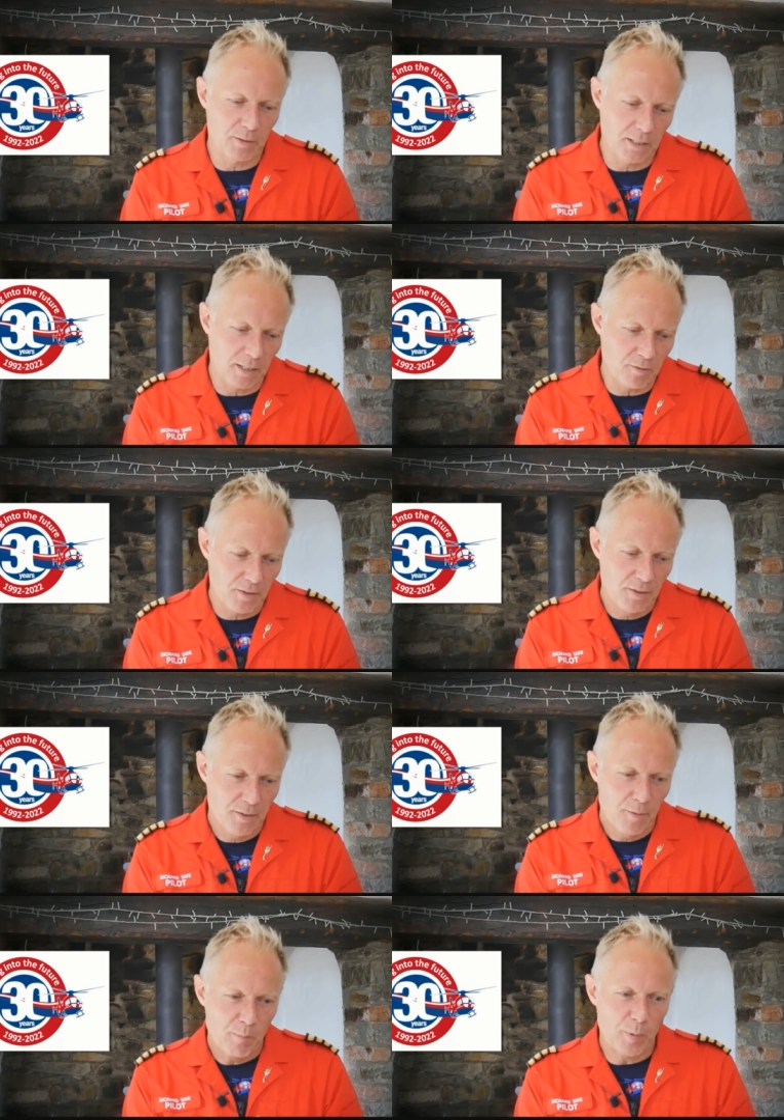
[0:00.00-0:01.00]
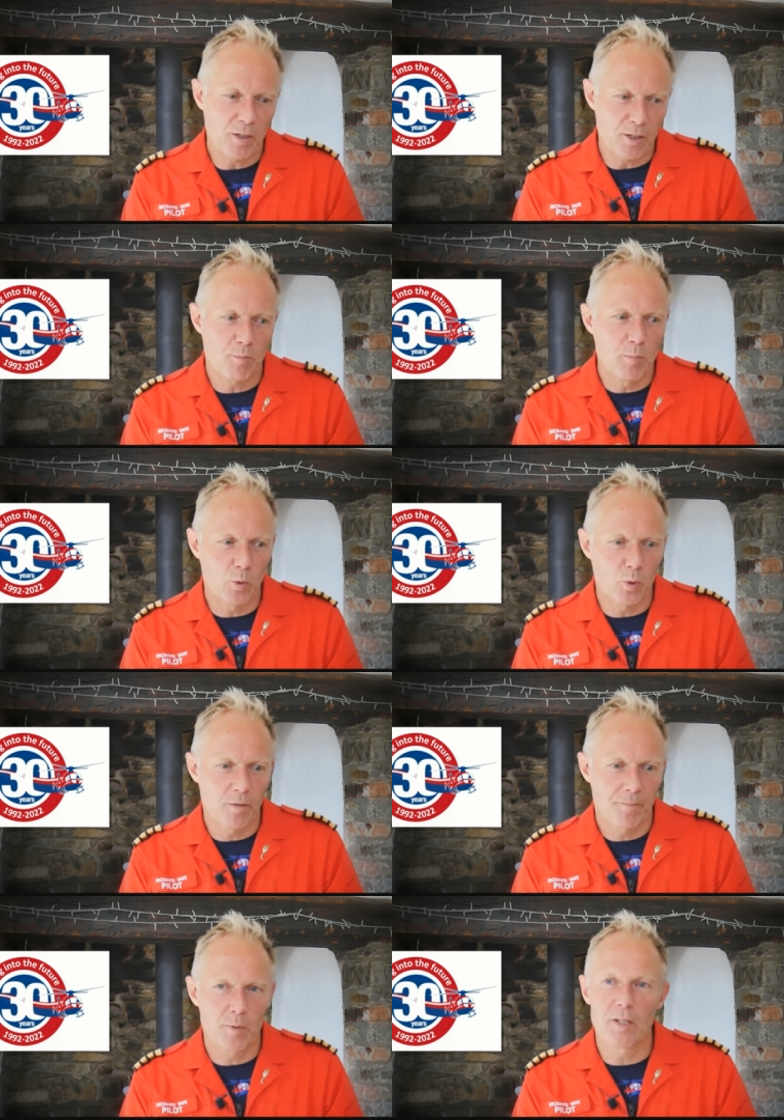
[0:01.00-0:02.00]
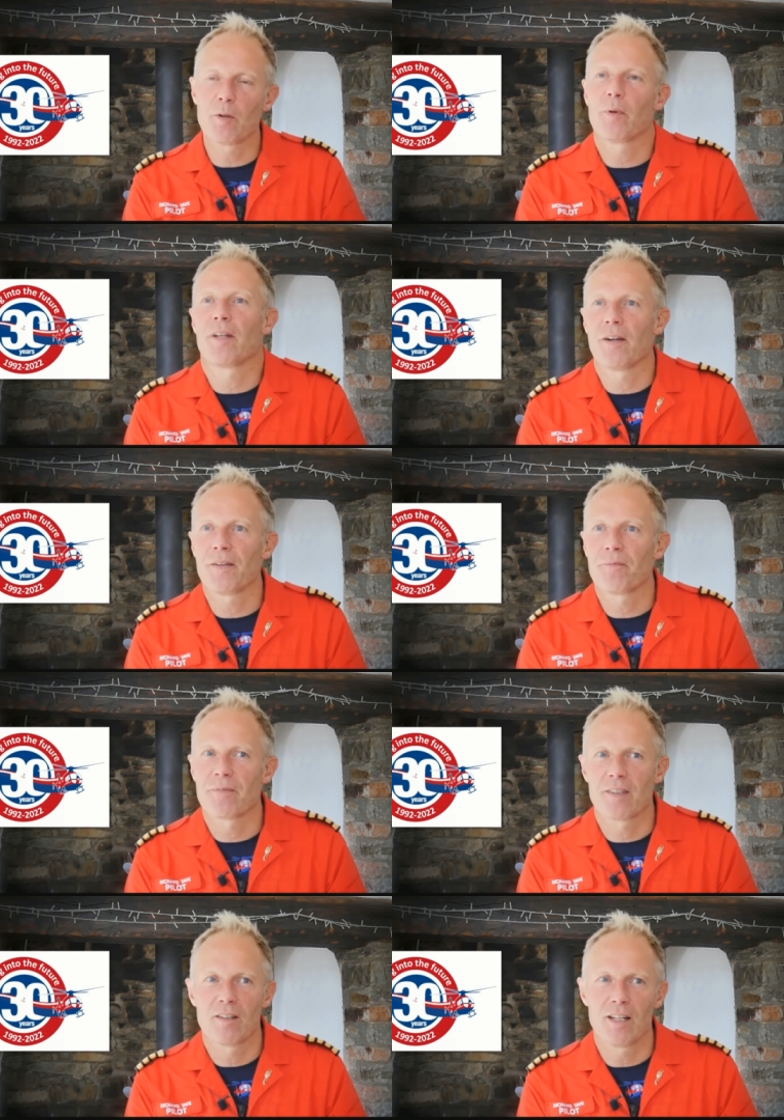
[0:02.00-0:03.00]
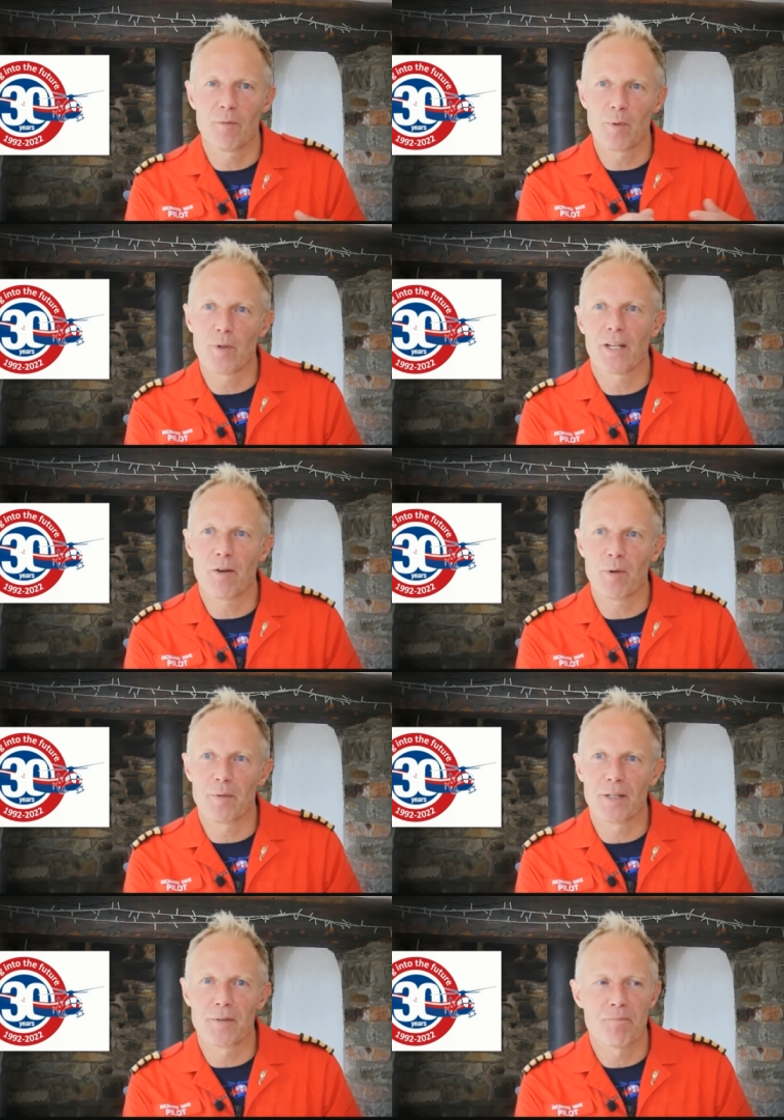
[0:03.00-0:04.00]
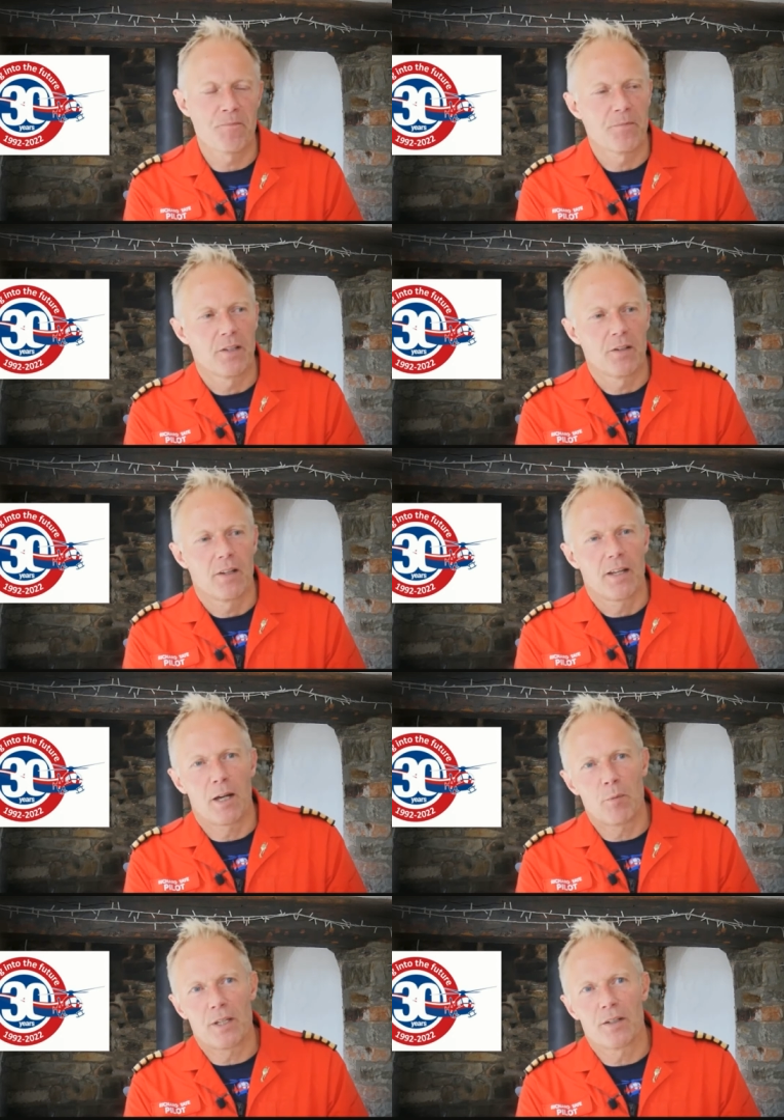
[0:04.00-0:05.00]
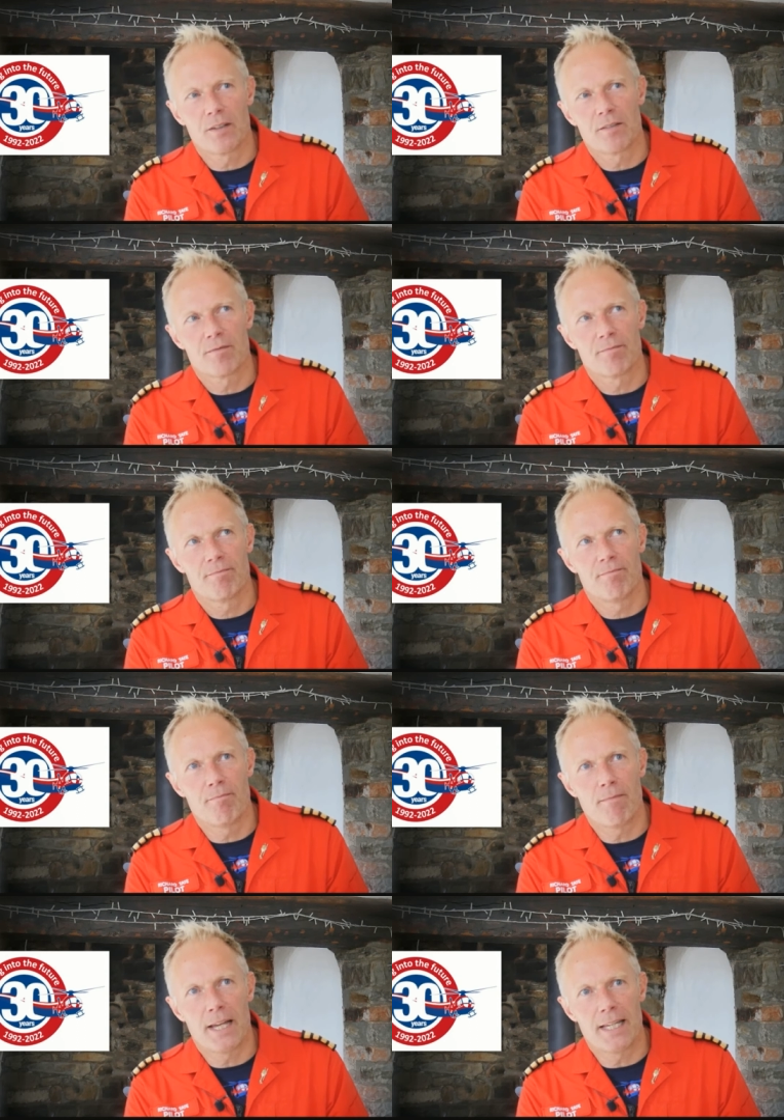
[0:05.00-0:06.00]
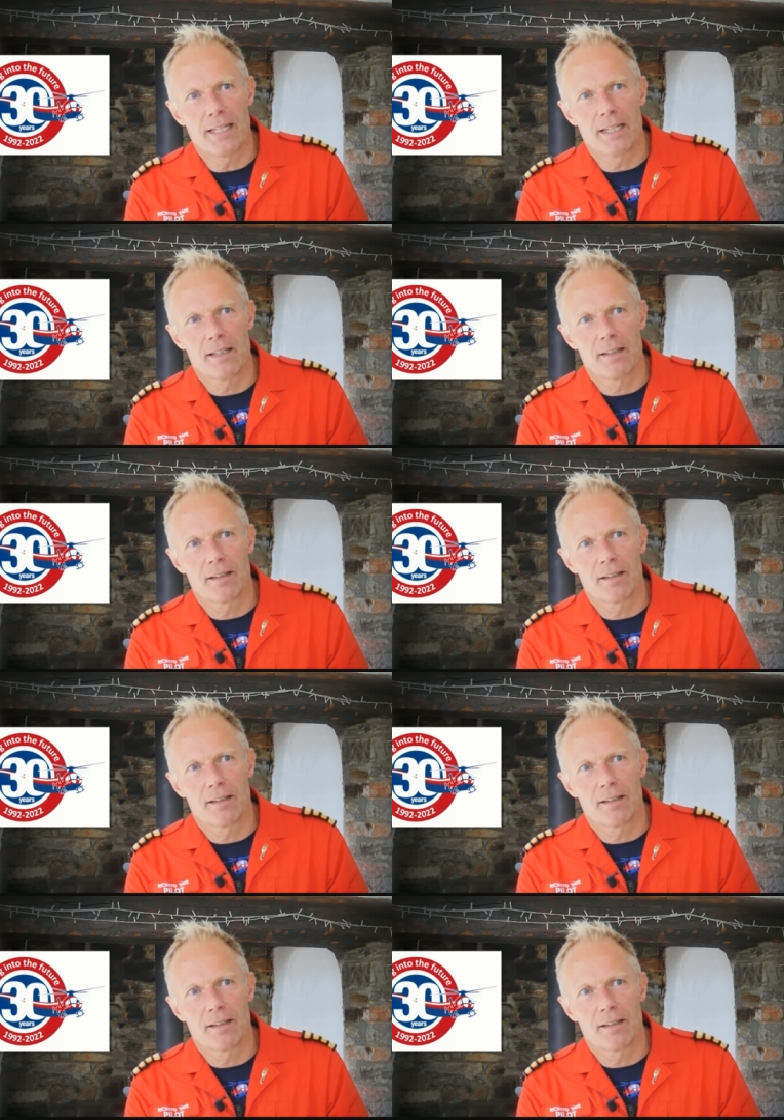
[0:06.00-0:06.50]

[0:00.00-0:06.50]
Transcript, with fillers: And, and but it's more we don't know where we're going, and then we work out where we're going, how we can make